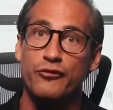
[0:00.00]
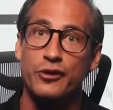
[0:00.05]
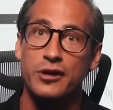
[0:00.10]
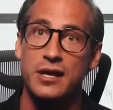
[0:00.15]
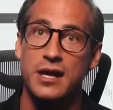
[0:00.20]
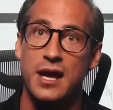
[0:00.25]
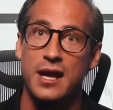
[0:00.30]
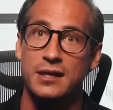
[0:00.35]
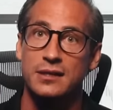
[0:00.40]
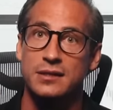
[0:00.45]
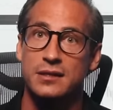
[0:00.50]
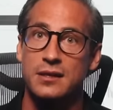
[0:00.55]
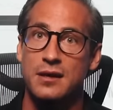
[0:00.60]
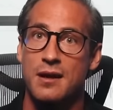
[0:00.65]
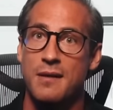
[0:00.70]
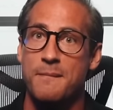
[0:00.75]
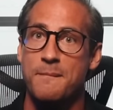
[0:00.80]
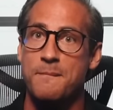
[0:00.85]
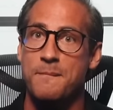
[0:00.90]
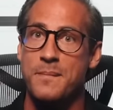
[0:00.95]
forget,
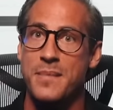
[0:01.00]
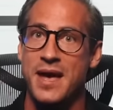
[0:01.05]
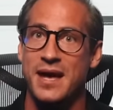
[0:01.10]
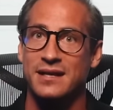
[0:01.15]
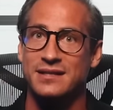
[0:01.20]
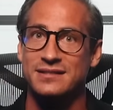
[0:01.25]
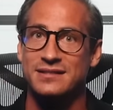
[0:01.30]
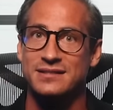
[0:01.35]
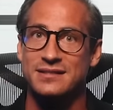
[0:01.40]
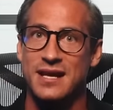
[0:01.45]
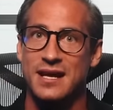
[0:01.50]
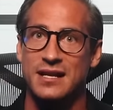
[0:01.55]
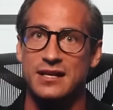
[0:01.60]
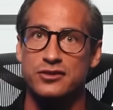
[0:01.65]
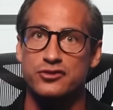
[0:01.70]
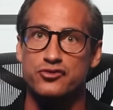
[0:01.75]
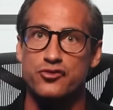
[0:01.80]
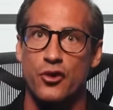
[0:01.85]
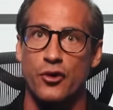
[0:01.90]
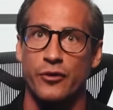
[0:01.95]
max
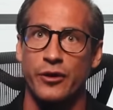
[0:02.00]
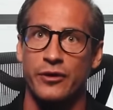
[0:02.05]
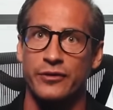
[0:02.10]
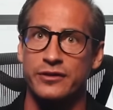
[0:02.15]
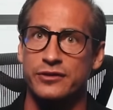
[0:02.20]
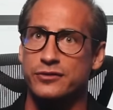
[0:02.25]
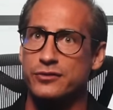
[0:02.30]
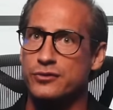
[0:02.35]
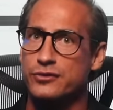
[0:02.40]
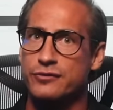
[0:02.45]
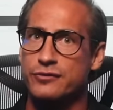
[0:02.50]
daily drawdown is